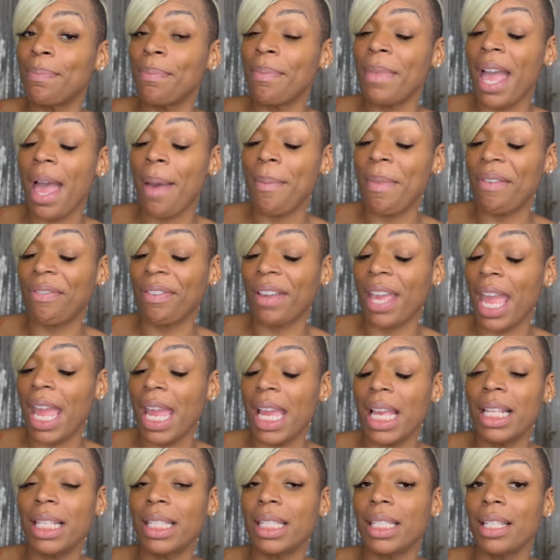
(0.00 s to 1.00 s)

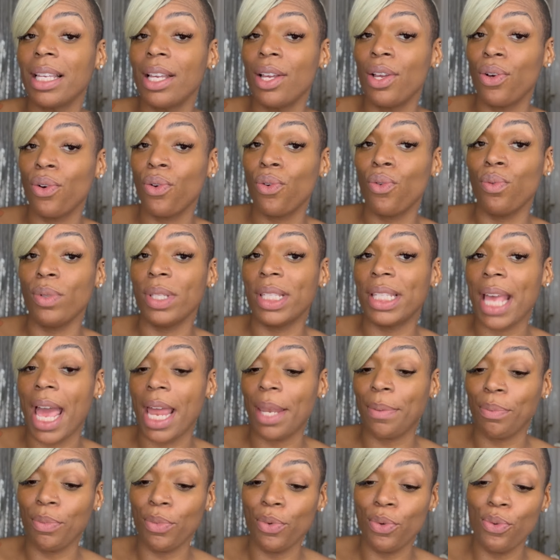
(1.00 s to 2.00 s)
MFK's Oud
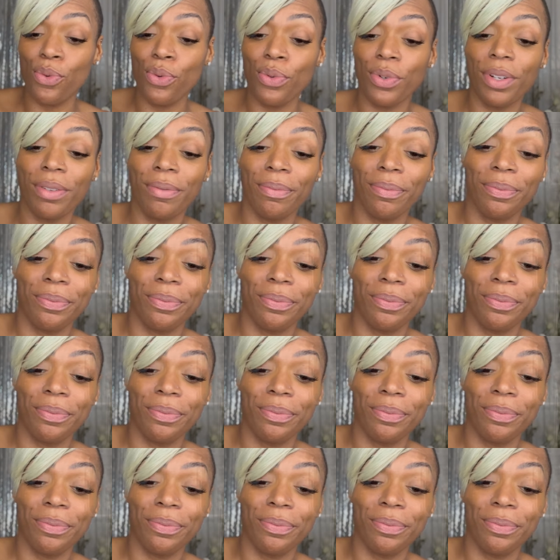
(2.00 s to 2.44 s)
Satin Mood.